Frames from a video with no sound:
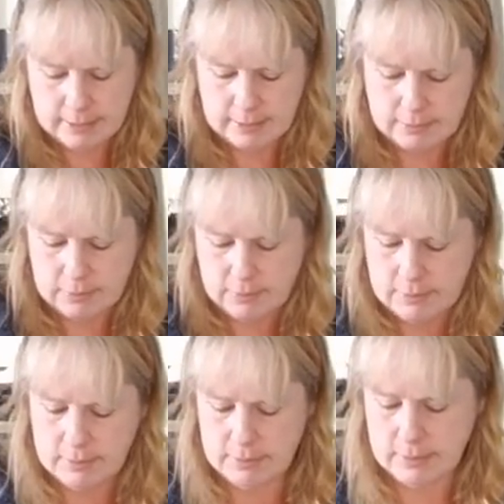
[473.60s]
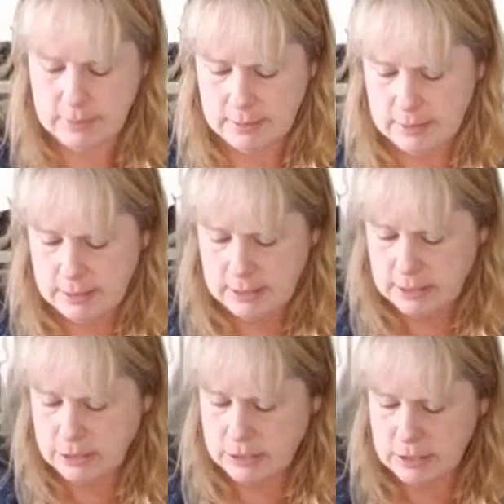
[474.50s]
it will
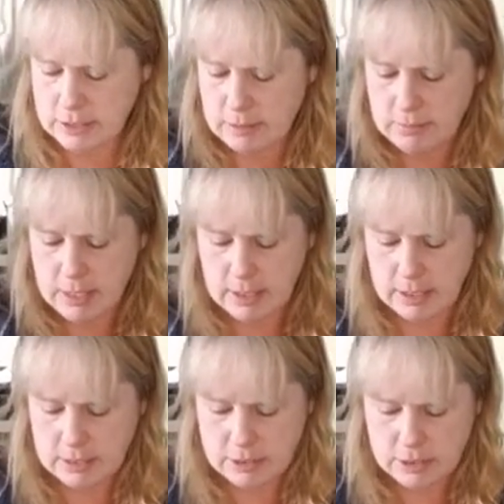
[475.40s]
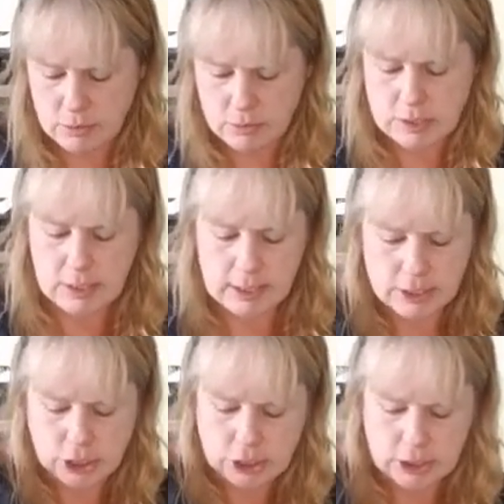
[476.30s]
just make it so
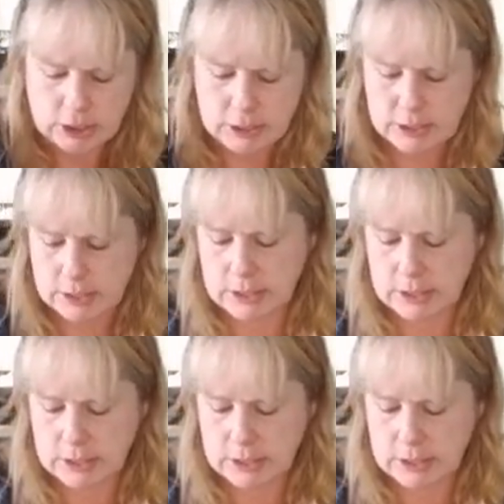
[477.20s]
delicious.